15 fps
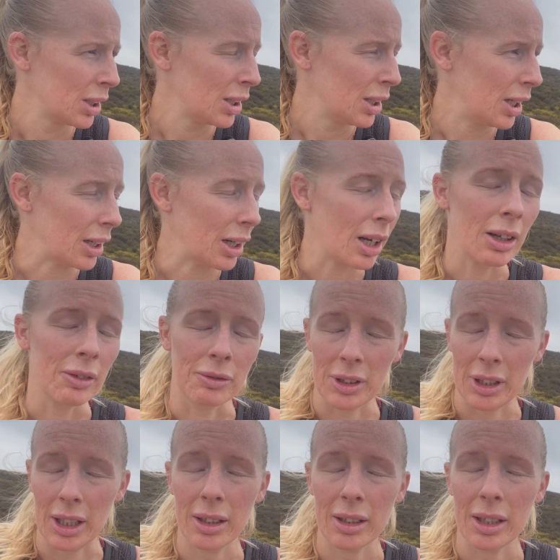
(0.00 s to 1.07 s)
and loved
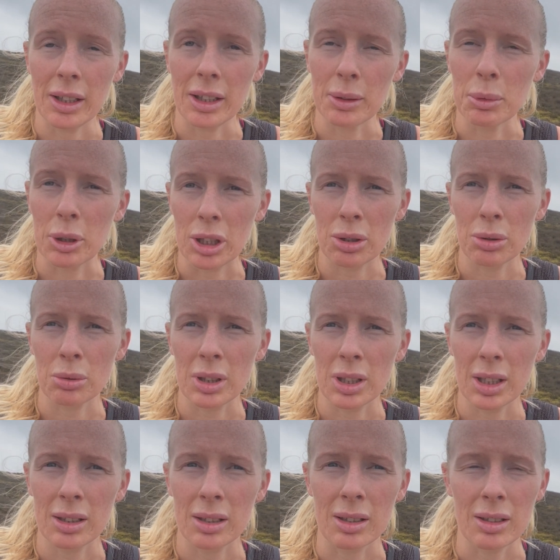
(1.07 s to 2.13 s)
it, and they're much shorter
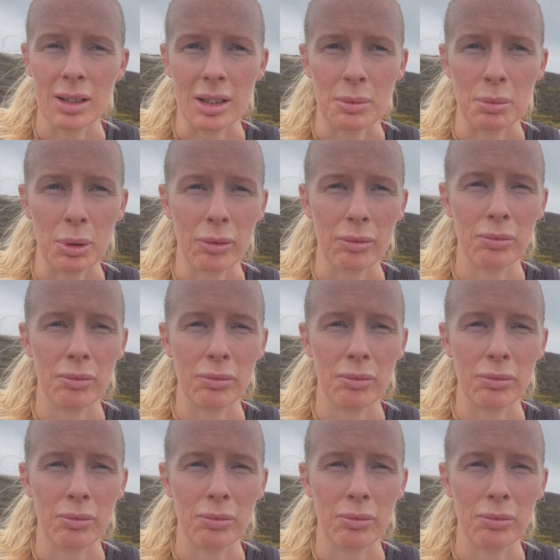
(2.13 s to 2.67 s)
distances, but